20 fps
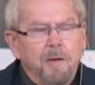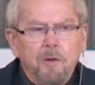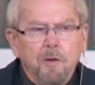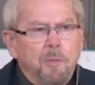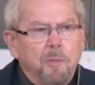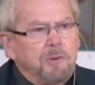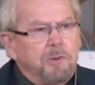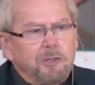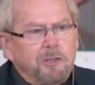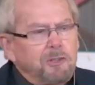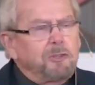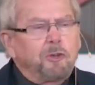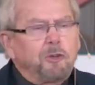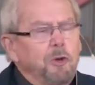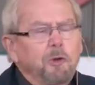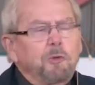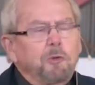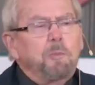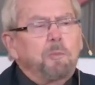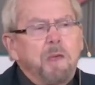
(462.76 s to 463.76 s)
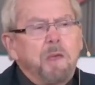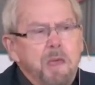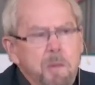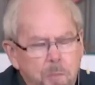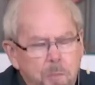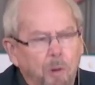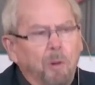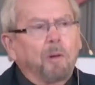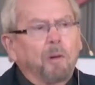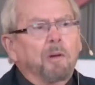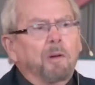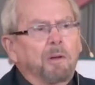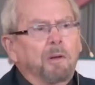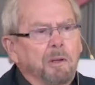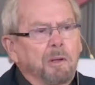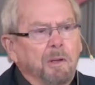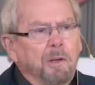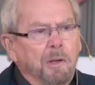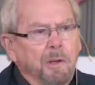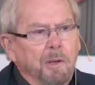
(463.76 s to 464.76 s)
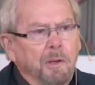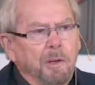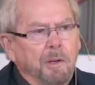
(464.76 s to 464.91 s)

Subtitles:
many of whom are just good people,